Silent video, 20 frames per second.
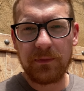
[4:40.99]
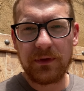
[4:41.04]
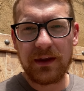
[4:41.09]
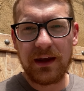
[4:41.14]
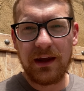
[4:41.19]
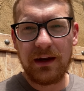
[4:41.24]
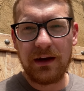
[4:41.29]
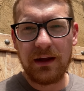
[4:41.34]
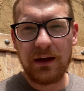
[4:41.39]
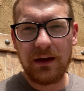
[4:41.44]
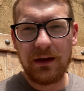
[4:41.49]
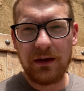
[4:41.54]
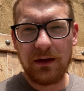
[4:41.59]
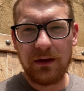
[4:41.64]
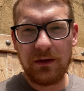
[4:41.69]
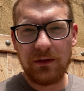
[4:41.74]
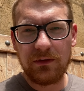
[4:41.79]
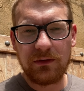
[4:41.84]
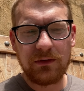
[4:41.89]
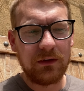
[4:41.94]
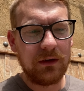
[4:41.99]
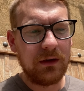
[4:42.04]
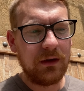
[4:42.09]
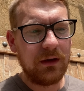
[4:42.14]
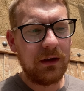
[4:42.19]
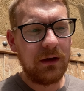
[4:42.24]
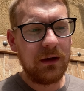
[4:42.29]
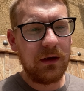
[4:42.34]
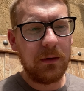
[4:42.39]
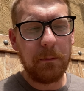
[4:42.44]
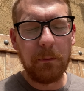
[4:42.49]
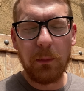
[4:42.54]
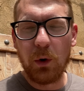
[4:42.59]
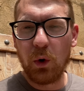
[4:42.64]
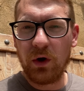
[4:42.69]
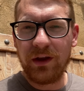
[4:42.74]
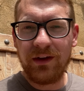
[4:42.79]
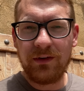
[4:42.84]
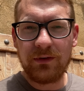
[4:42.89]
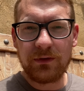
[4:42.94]
It is
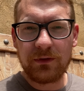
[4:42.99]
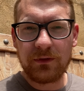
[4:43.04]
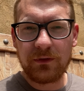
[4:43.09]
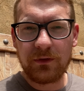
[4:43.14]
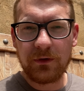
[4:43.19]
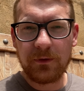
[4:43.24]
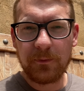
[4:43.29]
moist.